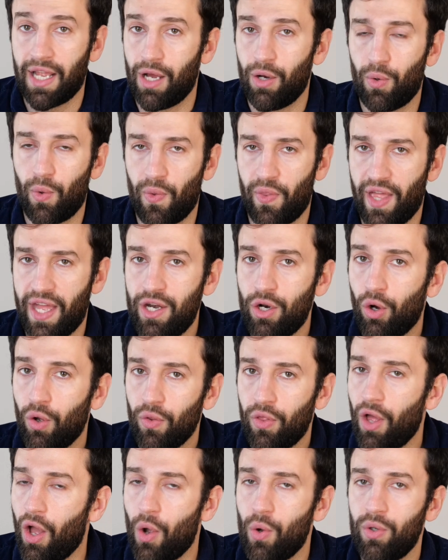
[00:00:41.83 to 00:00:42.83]
Now, they're
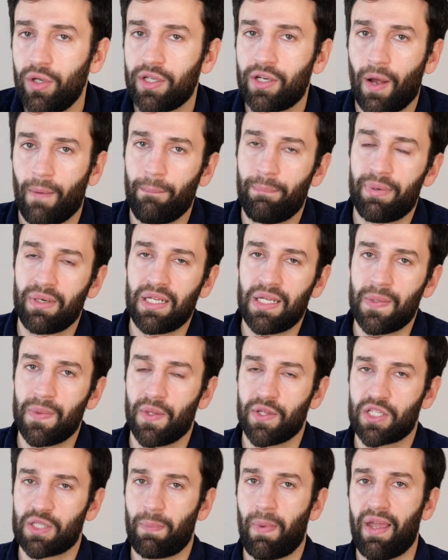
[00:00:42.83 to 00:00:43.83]
not the only company in
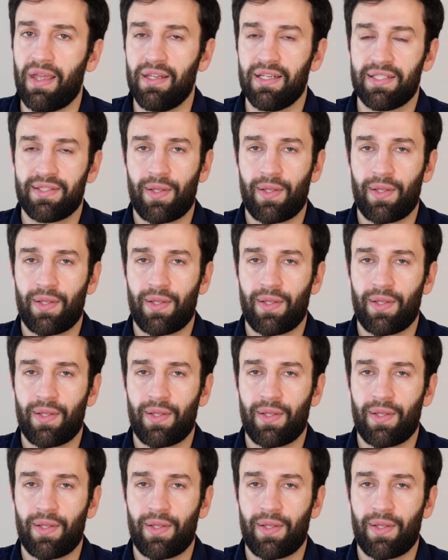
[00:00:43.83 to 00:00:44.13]
this space.